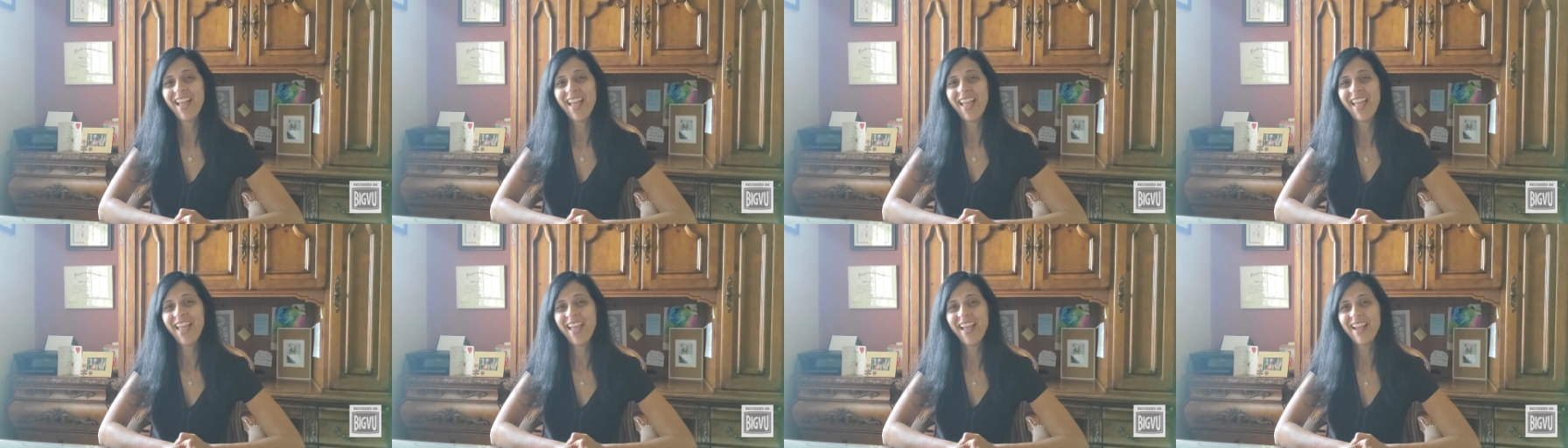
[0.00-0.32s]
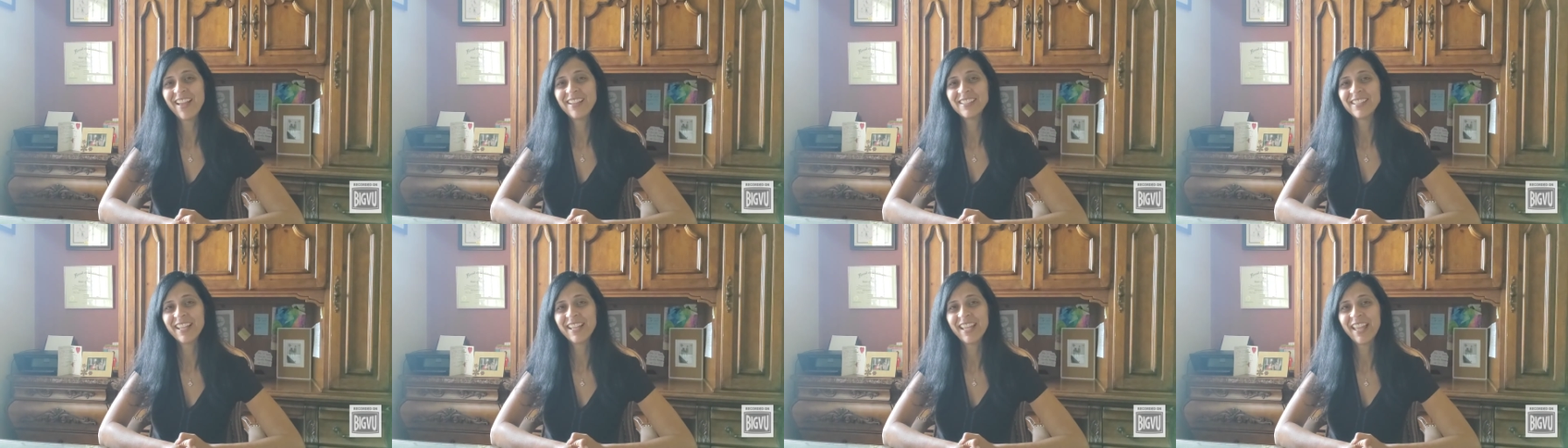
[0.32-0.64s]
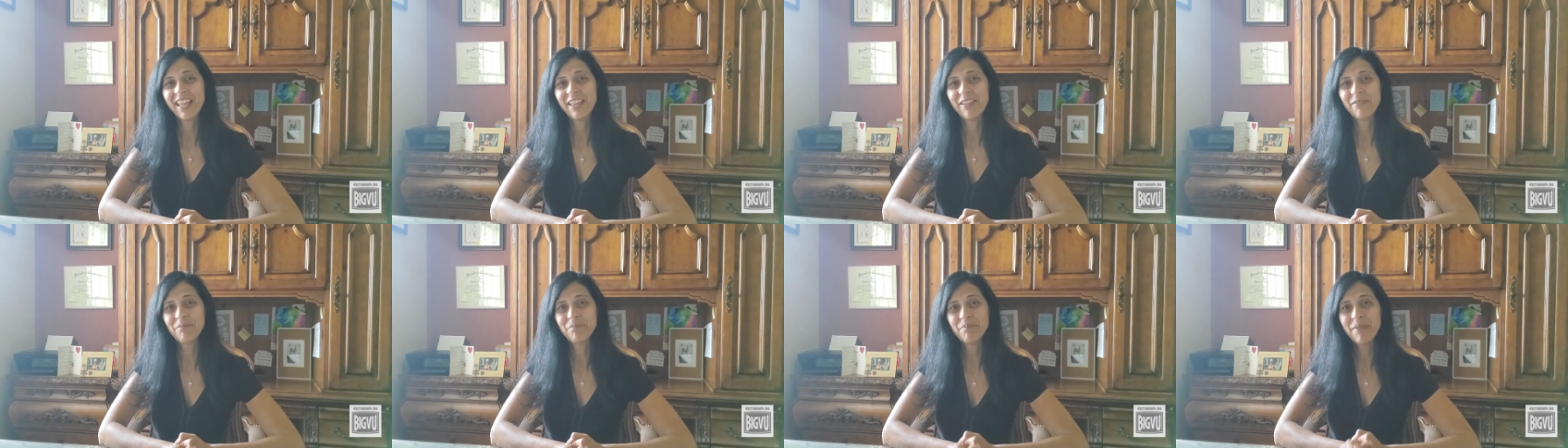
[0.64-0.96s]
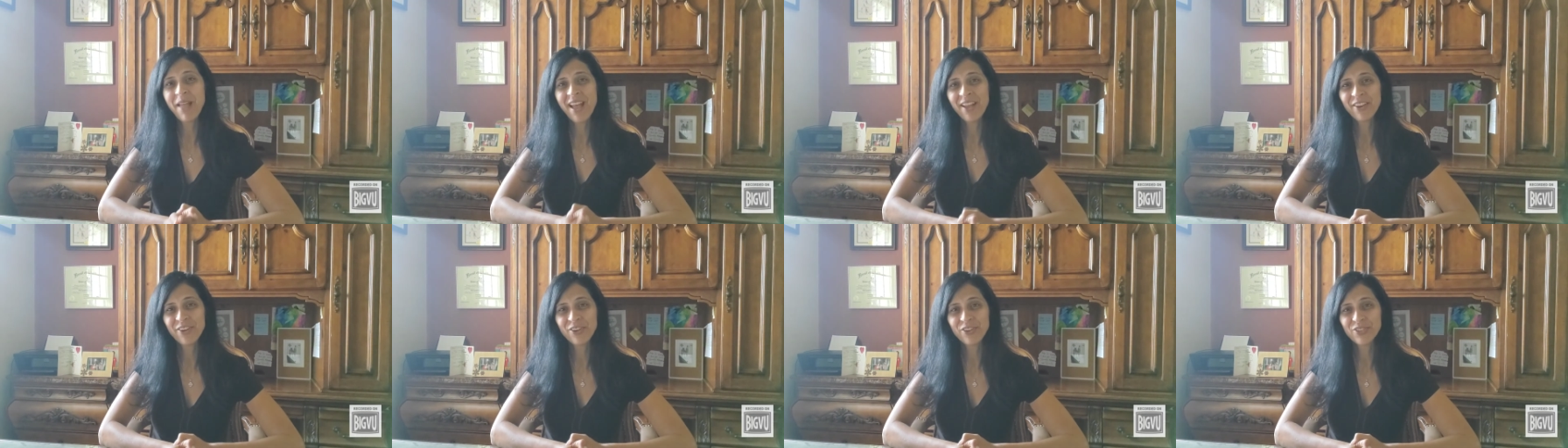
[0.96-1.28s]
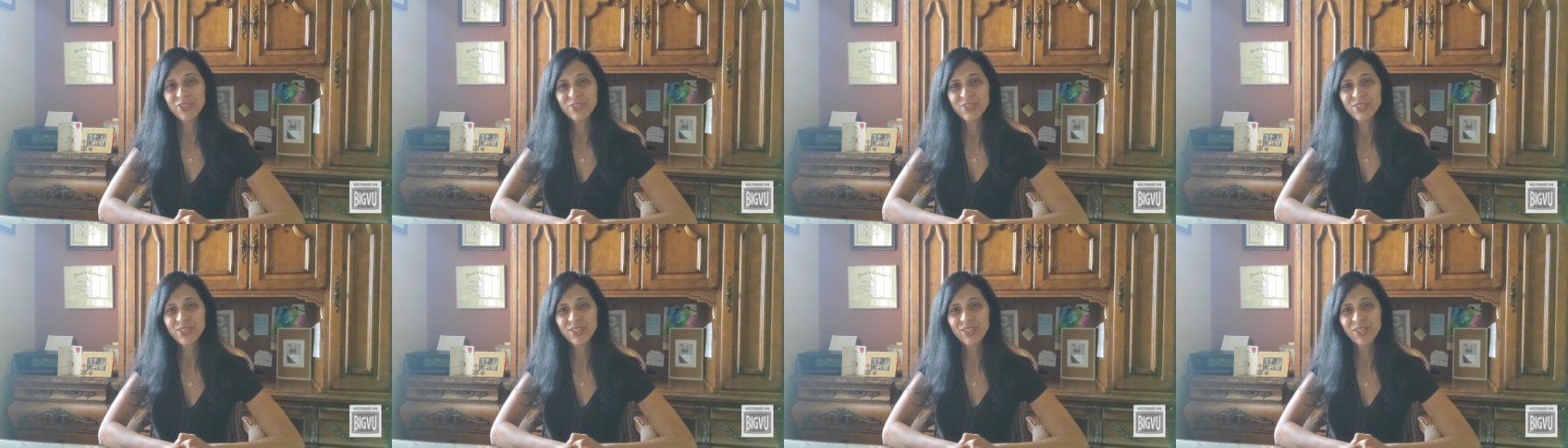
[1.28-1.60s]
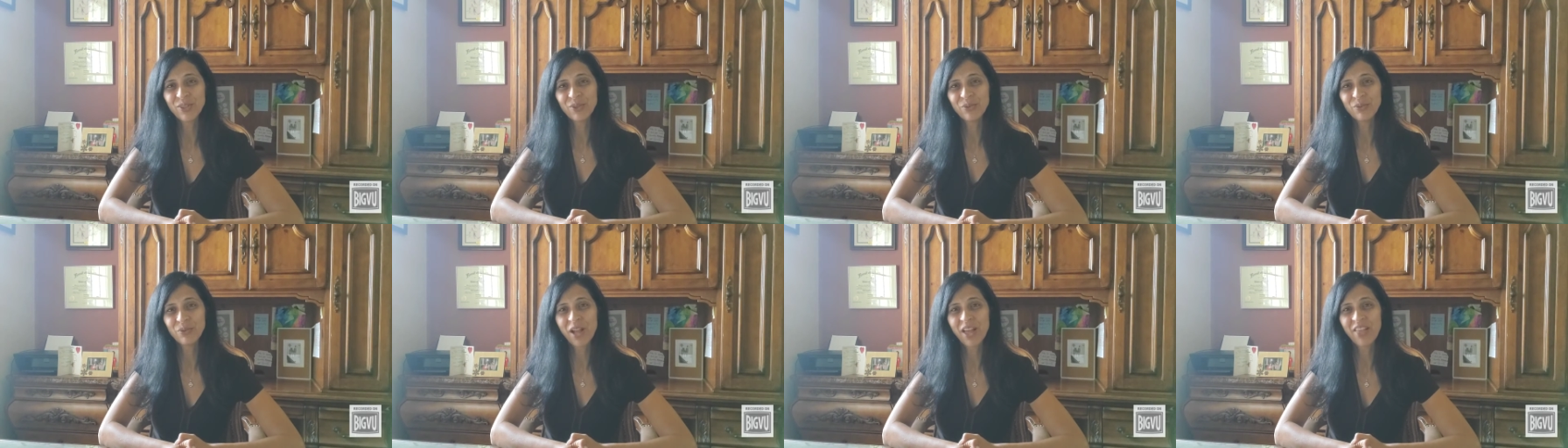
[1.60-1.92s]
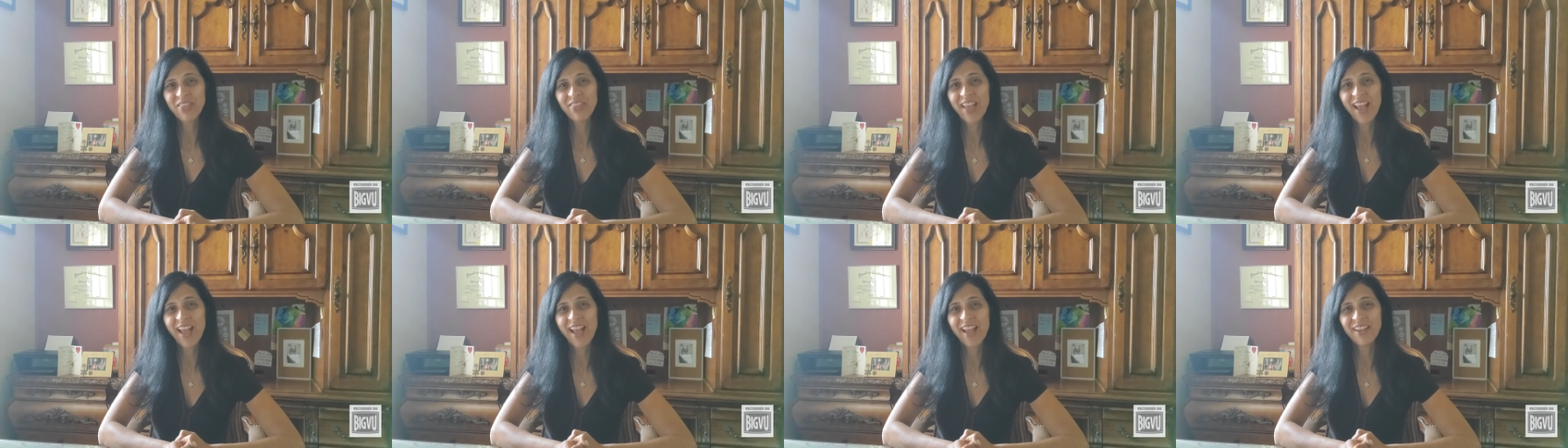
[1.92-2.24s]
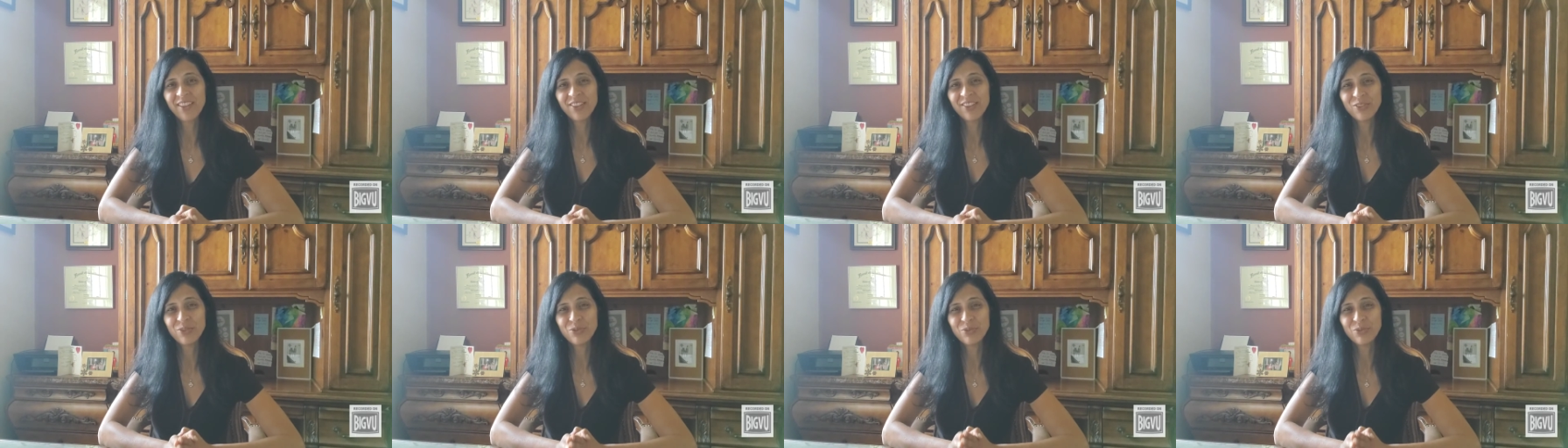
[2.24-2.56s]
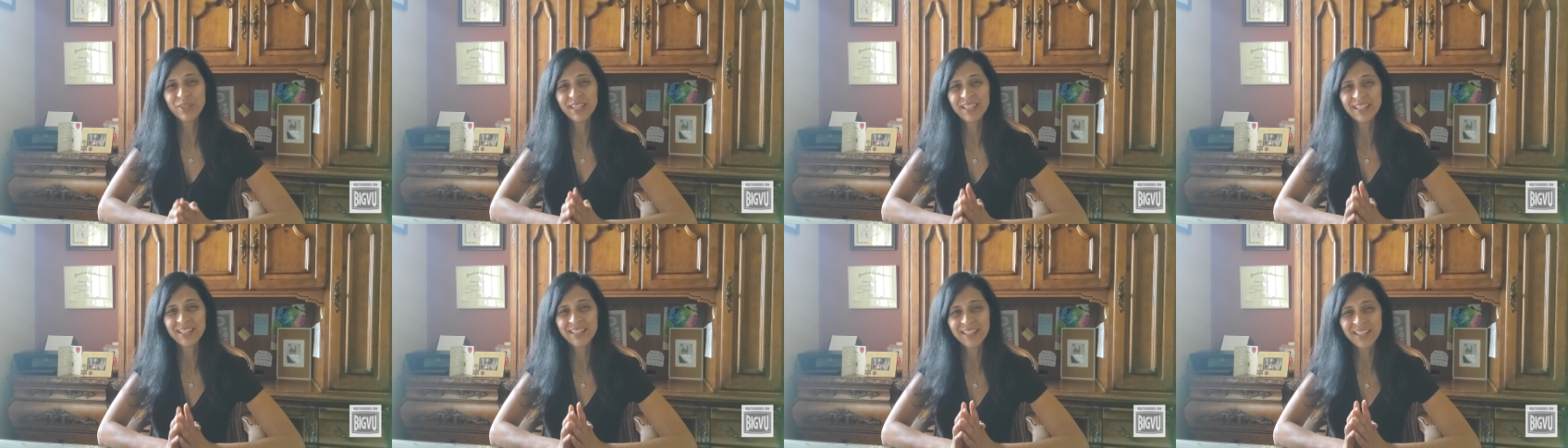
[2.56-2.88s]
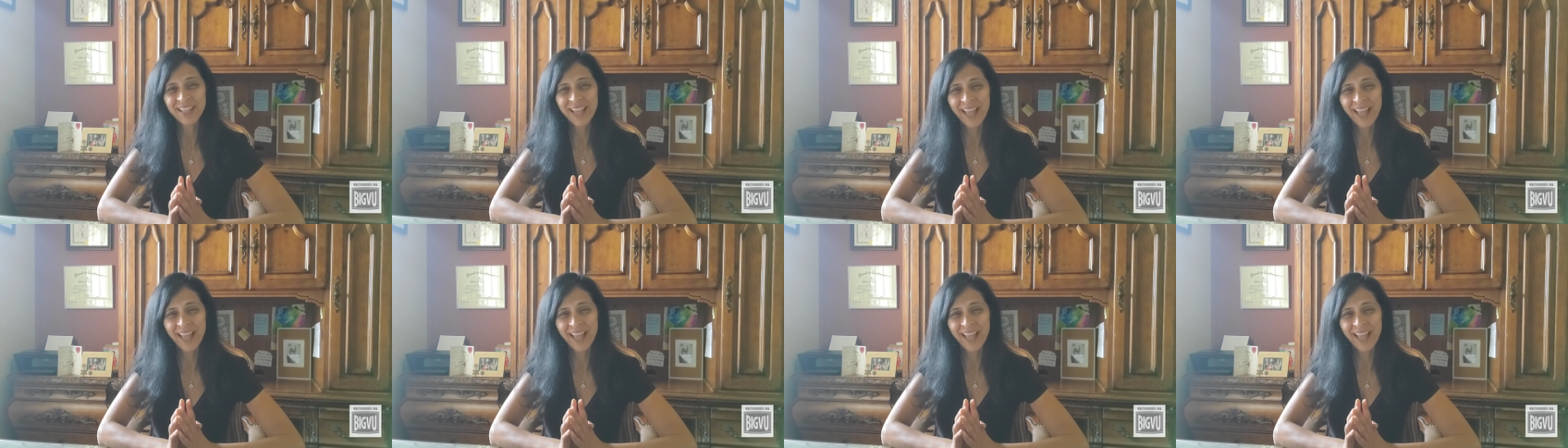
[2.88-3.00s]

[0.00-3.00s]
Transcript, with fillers: And it matters to you that you can